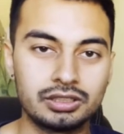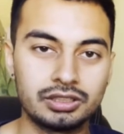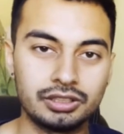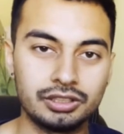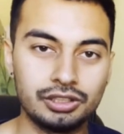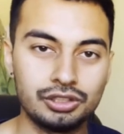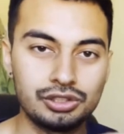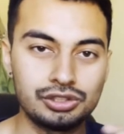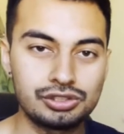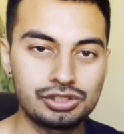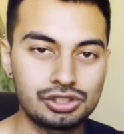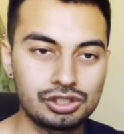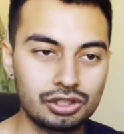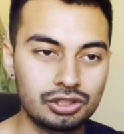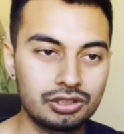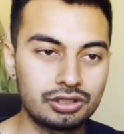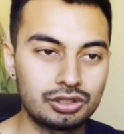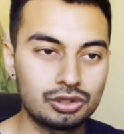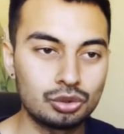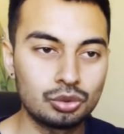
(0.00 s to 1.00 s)
You
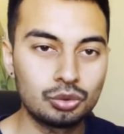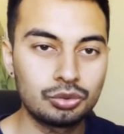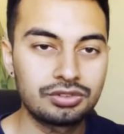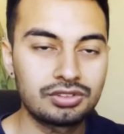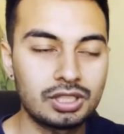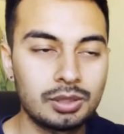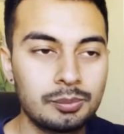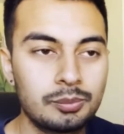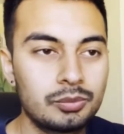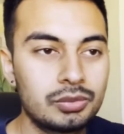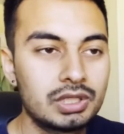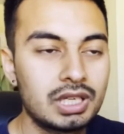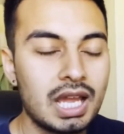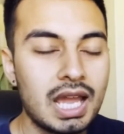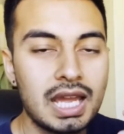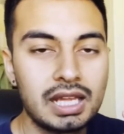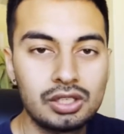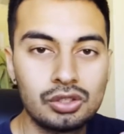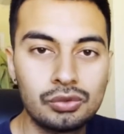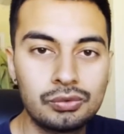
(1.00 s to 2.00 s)
should do some
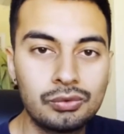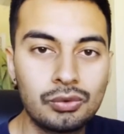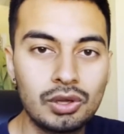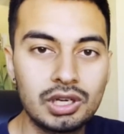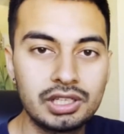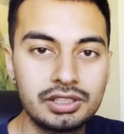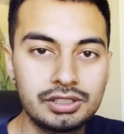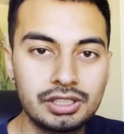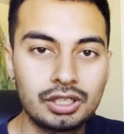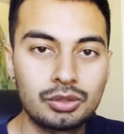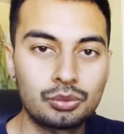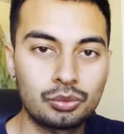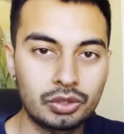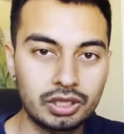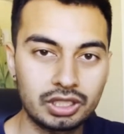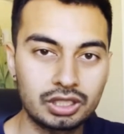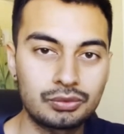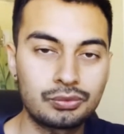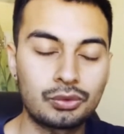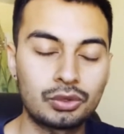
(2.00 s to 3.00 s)
kind of volunteer
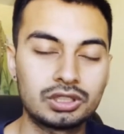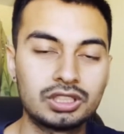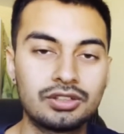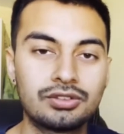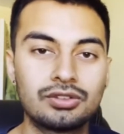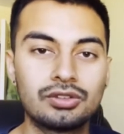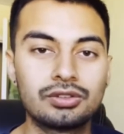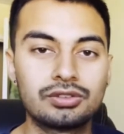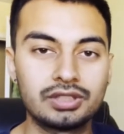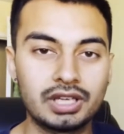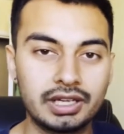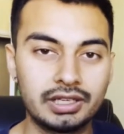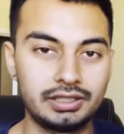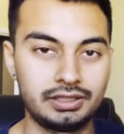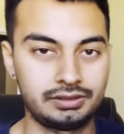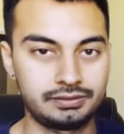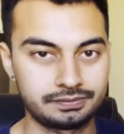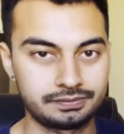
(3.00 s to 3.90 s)
work for the society,